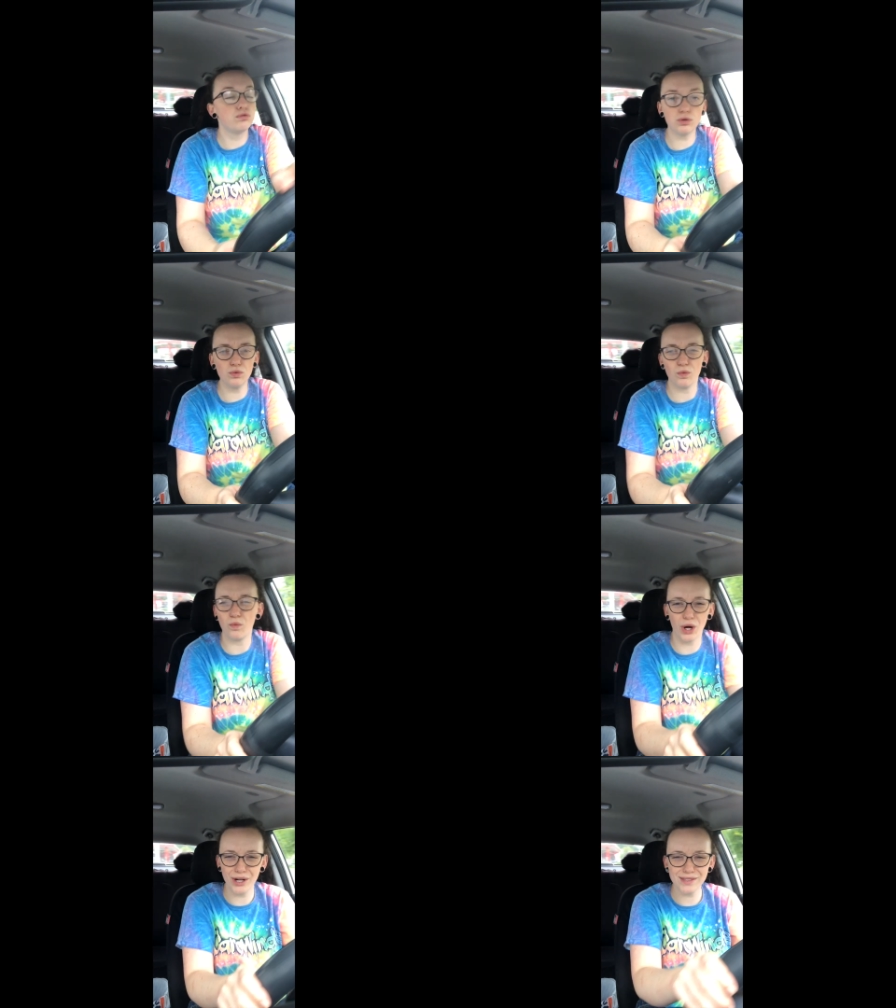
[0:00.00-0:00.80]
whew,
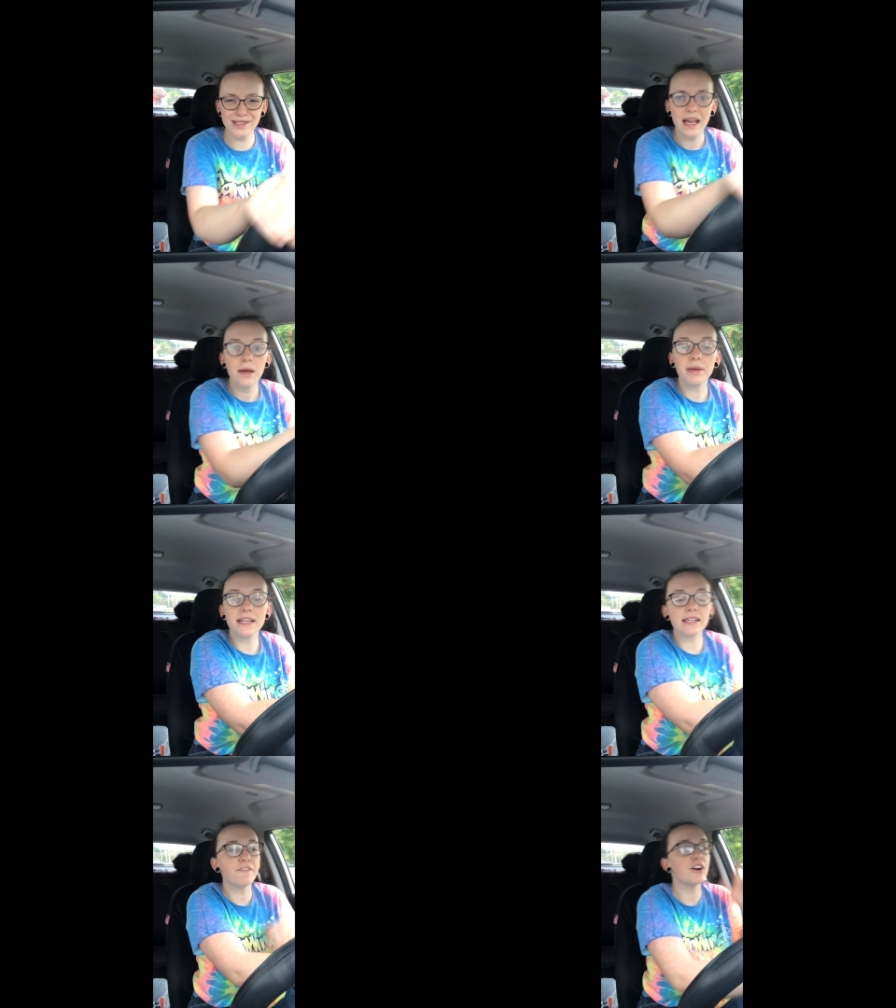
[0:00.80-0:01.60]
words,
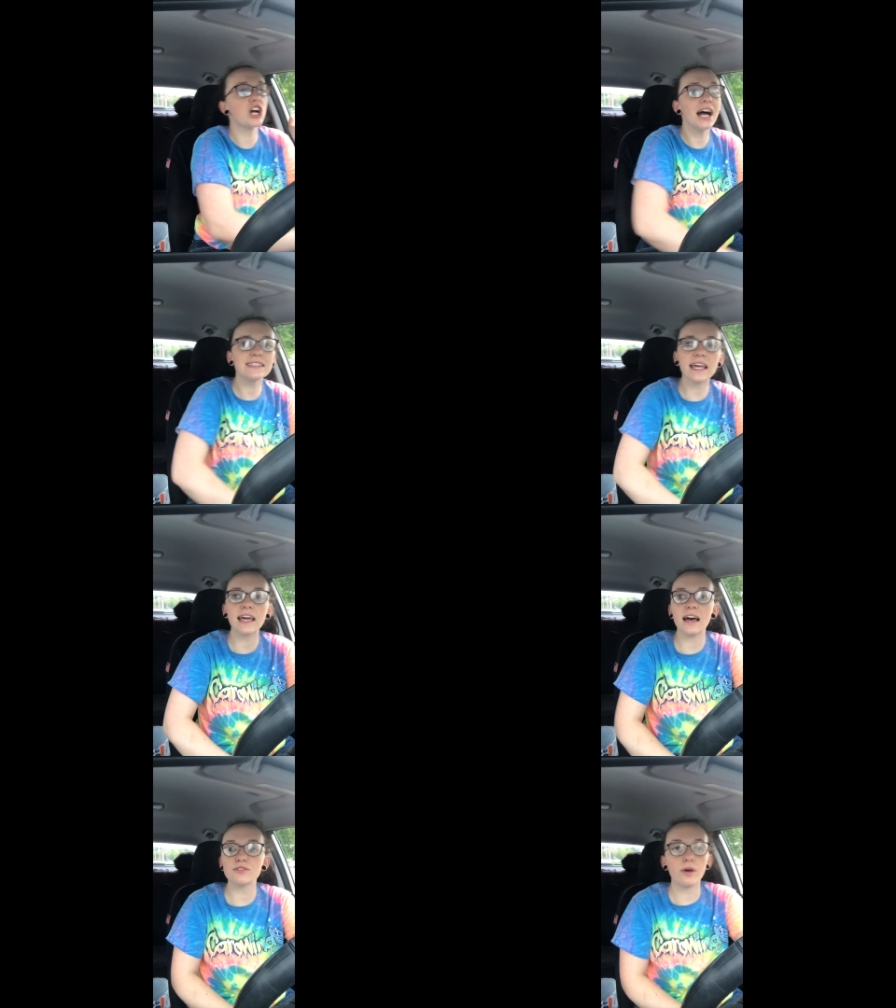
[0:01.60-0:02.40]
because I forgot to get
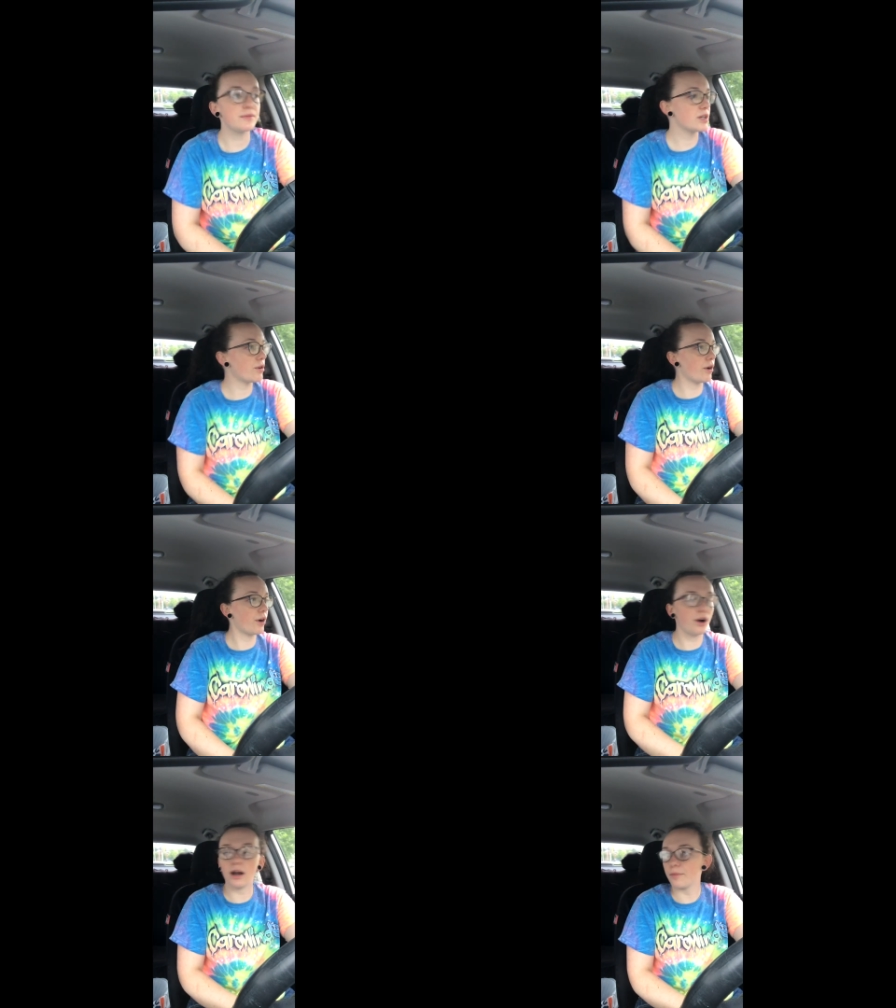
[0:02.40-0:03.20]
gas while I was at
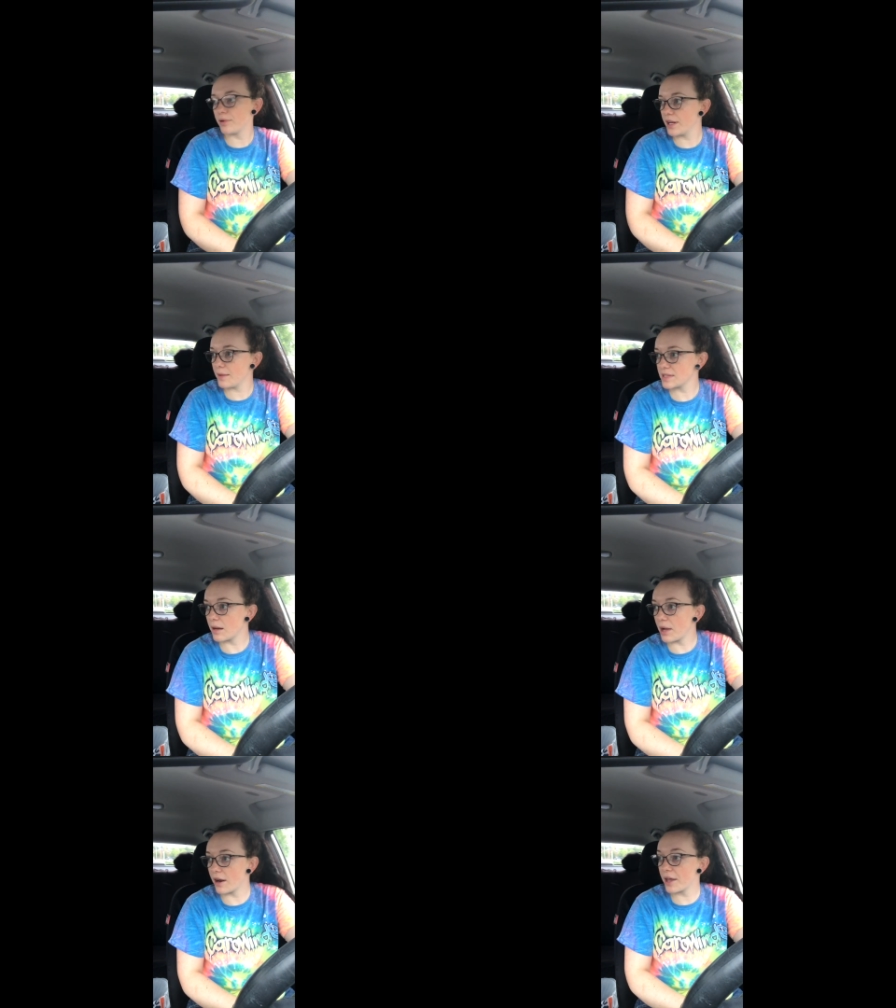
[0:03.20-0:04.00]
Kroger and I'm pretty upset
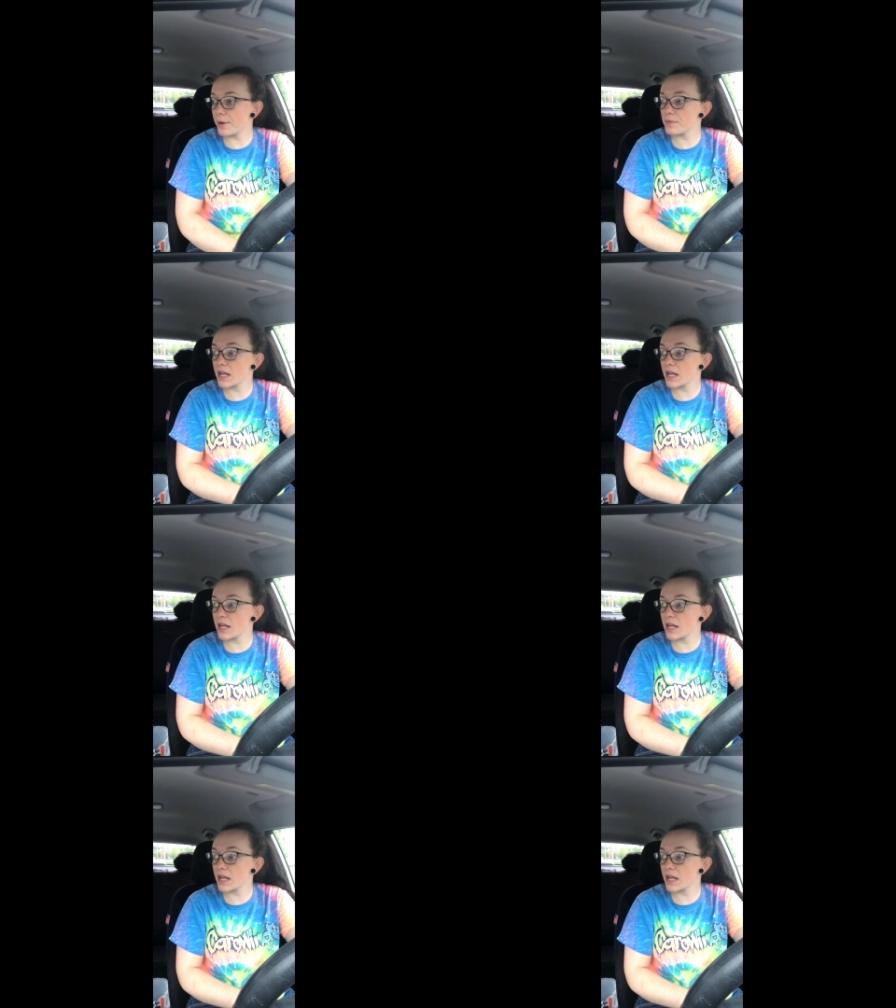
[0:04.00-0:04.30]
about it.